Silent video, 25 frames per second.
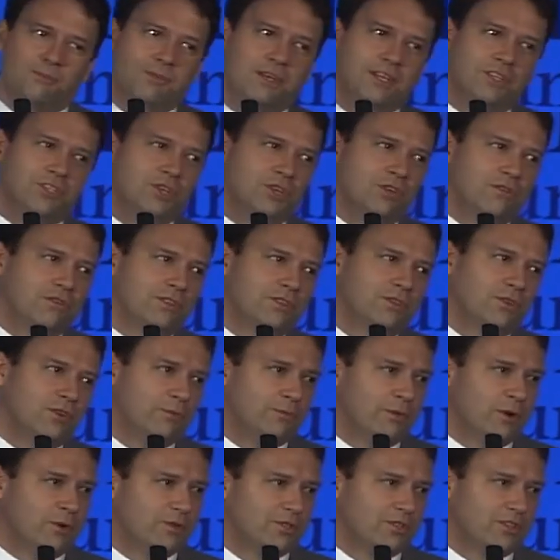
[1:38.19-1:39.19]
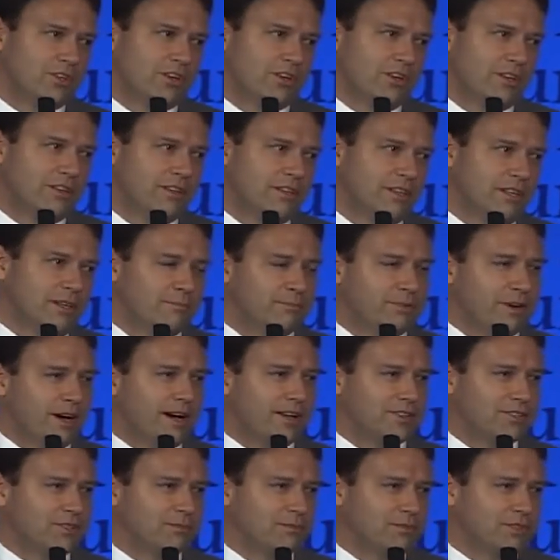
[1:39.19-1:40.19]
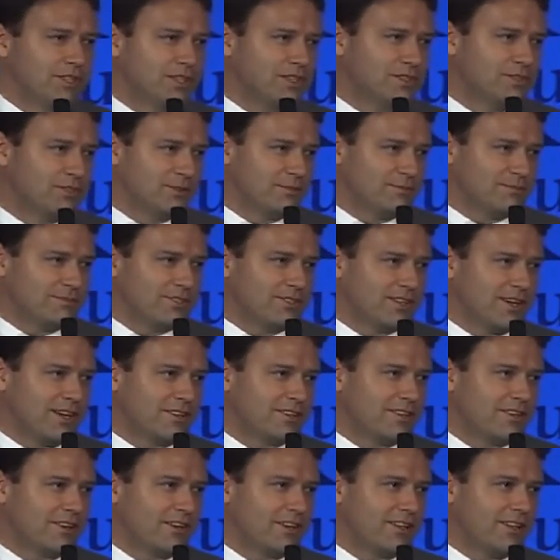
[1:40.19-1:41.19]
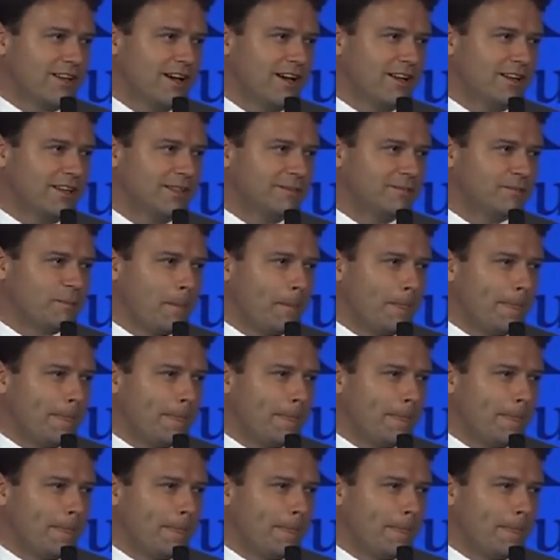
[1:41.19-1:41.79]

Beethoven, or Mozart in Possum Kingdom, South Carolina.